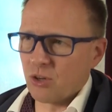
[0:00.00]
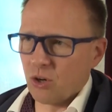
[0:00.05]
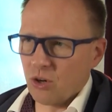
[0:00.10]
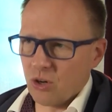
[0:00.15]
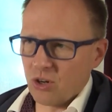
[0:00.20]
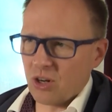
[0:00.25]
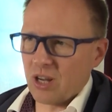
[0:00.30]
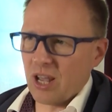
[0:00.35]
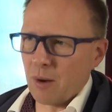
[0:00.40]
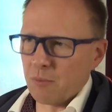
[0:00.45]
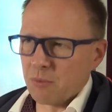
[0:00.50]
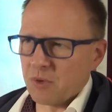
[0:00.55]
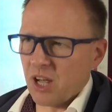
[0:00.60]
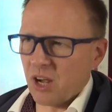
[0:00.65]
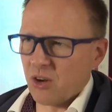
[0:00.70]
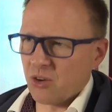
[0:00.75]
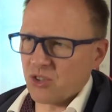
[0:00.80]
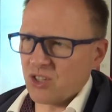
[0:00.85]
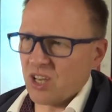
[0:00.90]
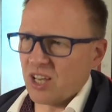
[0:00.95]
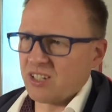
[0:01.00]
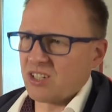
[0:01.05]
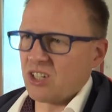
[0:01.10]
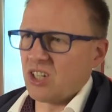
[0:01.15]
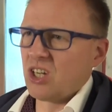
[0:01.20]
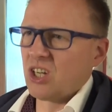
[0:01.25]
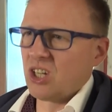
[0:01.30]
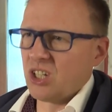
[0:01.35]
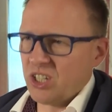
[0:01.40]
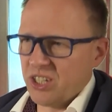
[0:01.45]
or carbon dioxide
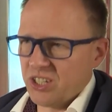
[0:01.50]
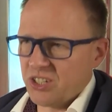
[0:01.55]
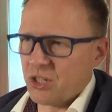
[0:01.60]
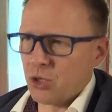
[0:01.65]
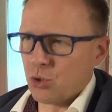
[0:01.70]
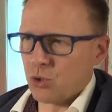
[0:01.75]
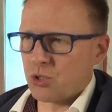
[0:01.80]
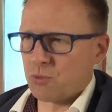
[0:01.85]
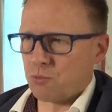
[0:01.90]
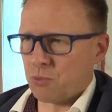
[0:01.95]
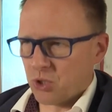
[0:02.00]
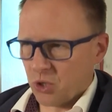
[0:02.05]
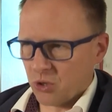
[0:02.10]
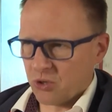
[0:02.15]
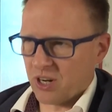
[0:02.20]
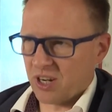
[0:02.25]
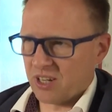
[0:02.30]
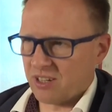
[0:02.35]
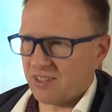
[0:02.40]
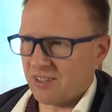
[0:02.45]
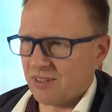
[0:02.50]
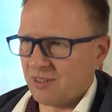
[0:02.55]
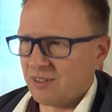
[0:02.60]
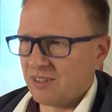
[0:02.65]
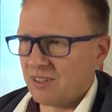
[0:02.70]
reduced products.